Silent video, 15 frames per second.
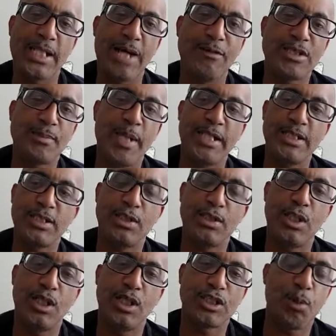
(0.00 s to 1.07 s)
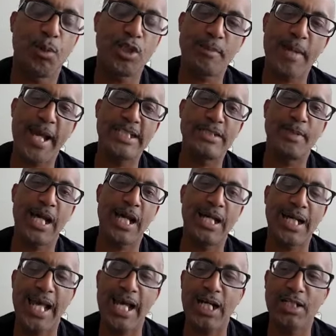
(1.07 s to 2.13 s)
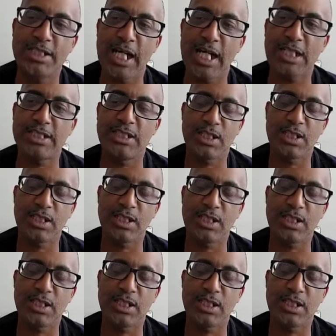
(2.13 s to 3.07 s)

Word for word: And I was speaking to a sports management guy, Al Johnson,